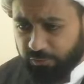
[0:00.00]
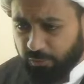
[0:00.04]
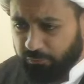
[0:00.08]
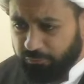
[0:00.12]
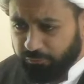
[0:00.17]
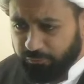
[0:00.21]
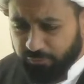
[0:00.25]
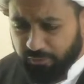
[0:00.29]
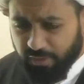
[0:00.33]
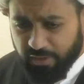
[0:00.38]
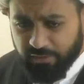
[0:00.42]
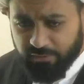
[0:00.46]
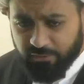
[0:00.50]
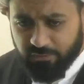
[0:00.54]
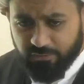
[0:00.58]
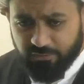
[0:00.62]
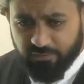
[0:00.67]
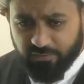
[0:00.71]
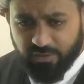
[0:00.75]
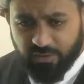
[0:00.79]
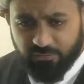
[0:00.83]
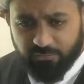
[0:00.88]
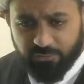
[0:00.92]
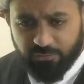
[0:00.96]
friends,
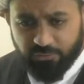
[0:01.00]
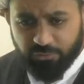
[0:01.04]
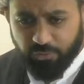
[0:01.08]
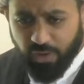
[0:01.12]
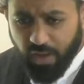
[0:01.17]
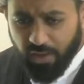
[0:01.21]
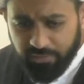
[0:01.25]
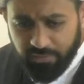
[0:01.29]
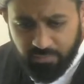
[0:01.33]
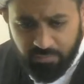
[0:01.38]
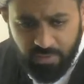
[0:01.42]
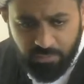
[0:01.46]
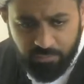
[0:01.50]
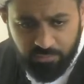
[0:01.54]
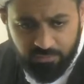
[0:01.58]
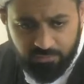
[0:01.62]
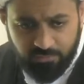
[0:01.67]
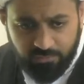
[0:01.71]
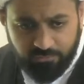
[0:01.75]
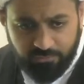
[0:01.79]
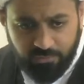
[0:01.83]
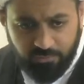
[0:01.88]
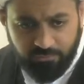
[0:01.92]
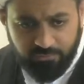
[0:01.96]
give it to other members
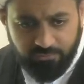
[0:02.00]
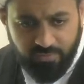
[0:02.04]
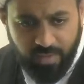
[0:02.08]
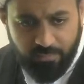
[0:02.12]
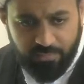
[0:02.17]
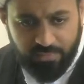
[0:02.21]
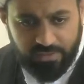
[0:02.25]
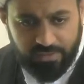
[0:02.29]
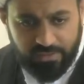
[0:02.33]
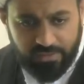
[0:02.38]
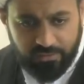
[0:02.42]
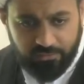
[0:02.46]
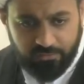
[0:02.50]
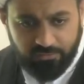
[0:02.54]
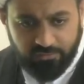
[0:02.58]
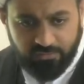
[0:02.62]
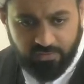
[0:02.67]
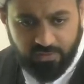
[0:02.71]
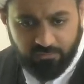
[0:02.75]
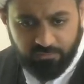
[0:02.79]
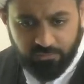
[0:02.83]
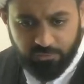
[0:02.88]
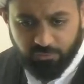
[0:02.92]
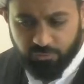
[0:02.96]
of your families,
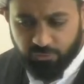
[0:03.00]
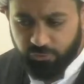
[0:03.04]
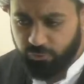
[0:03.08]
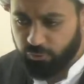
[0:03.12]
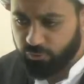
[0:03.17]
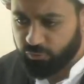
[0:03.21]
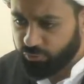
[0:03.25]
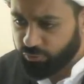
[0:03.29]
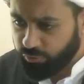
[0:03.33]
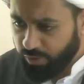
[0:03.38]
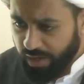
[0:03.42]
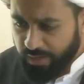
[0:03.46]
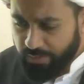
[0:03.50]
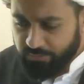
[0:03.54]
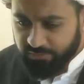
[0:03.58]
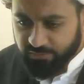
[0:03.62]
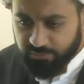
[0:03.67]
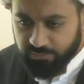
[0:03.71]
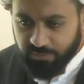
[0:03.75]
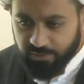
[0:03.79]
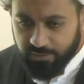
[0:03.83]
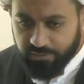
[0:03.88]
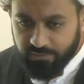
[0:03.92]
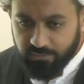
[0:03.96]
give it to your
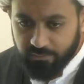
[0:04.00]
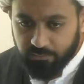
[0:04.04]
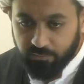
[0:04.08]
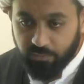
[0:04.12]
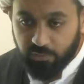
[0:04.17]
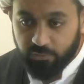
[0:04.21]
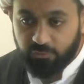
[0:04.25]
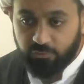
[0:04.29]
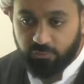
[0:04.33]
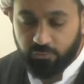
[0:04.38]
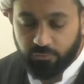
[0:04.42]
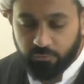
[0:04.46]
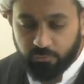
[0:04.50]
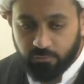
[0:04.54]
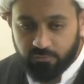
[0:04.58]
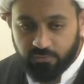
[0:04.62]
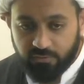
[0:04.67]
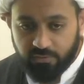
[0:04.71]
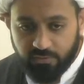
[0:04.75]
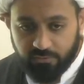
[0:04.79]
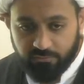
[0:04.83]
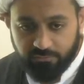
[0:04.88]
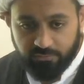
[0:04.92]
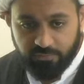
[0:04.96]
tribesmen, but do
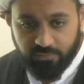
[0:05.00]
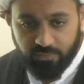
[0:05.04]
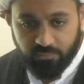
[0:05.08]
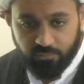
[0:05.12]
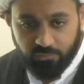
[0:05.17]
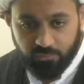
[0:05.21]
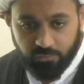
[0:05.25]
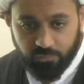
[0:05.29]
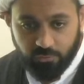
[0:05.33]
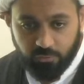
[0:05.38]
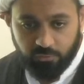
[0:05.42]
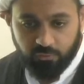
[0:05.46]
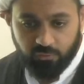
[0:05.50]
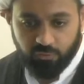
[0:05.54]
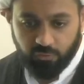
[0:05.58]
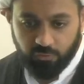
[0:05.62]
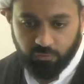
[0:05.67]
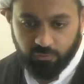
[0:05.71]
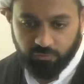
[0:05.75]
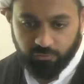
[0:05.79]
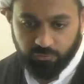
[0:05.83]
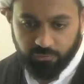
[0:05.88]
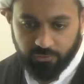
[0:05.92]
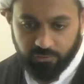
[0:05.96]
not give them to your
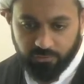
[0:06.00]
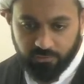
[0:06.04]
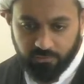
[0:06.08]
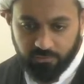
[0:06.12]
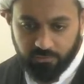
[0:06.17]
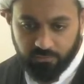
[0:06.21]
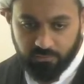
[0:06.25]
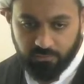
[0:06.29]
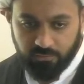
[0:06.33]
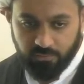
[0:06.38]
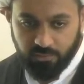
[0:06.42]
children.